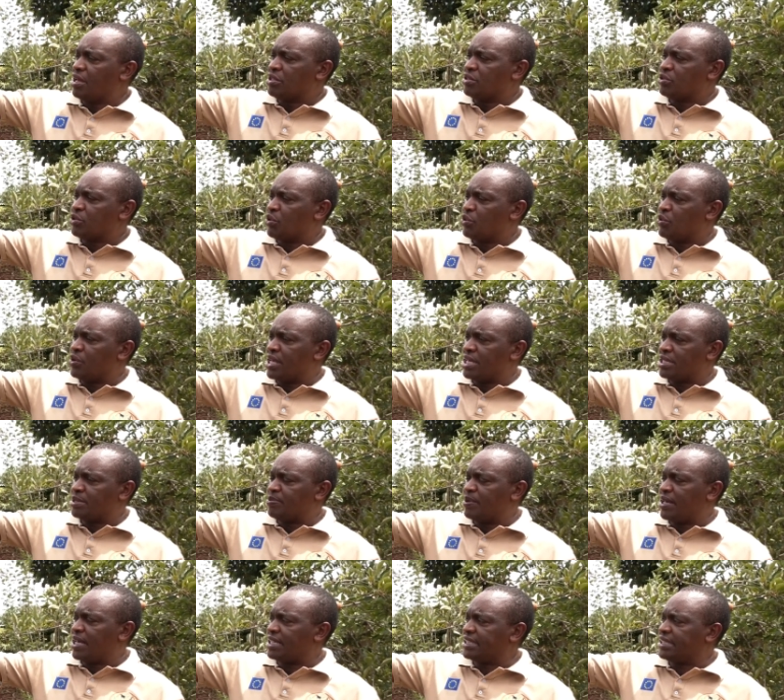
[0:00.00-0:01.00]
so we
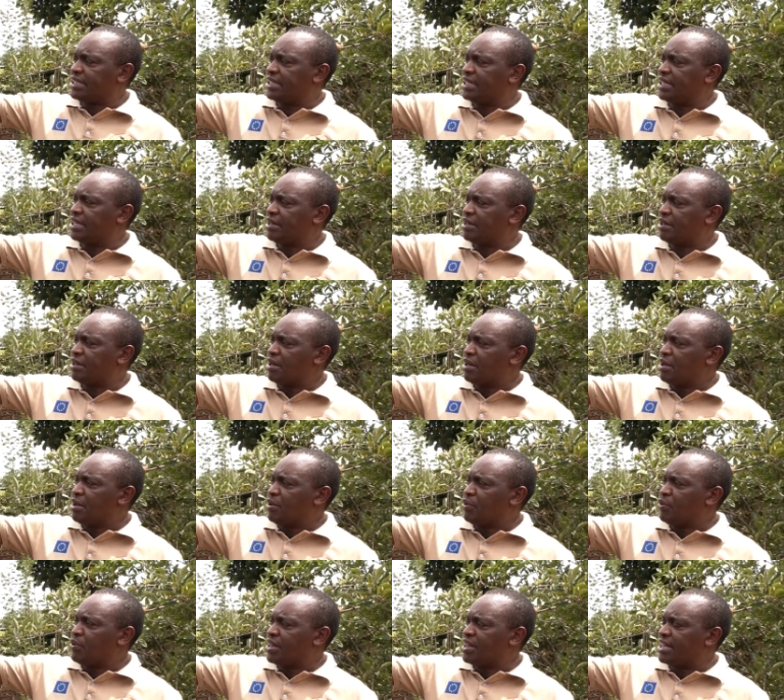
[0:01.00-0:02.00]
expect
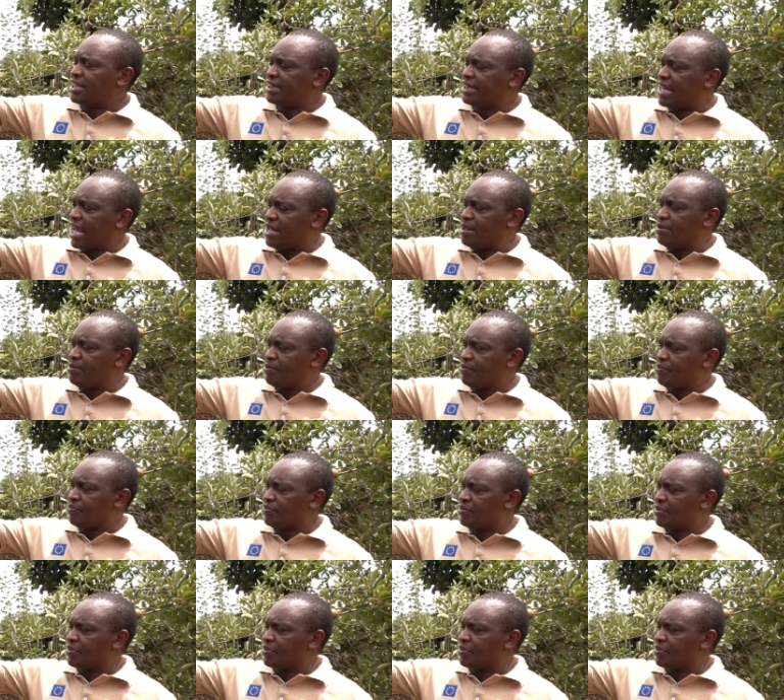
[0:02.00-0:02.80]
with the time,